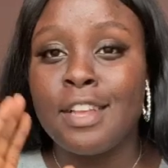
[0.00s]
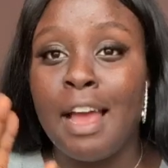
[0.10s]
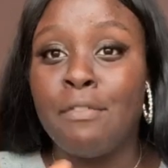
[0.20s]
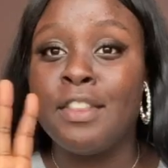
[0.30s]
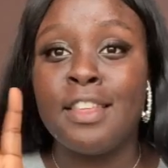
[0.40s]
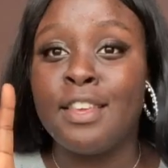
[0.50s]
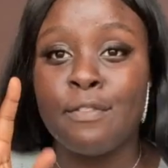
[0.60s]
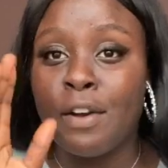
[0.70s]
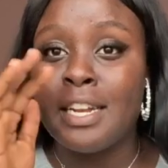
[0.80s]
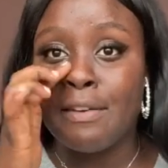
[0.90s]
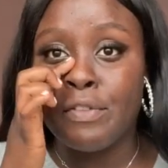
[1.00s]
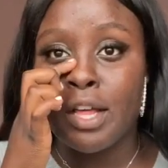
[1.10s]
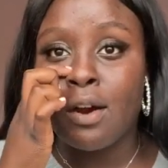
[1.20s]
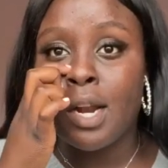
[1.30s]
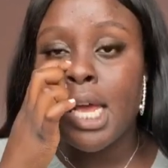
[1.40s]
Everything, you'd find
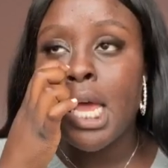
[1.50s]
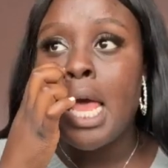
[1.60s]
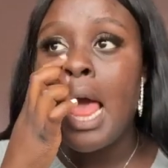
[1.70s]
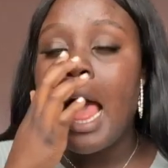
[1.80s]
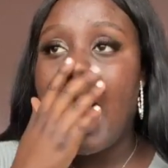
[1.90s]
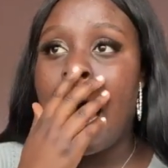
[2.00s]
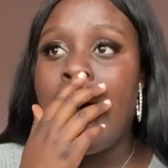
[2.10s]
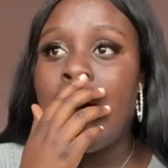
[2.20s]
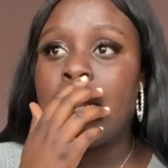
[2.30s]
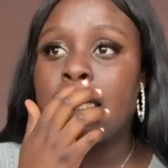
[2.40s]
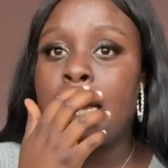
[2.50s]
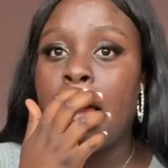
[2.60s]
everything on it. And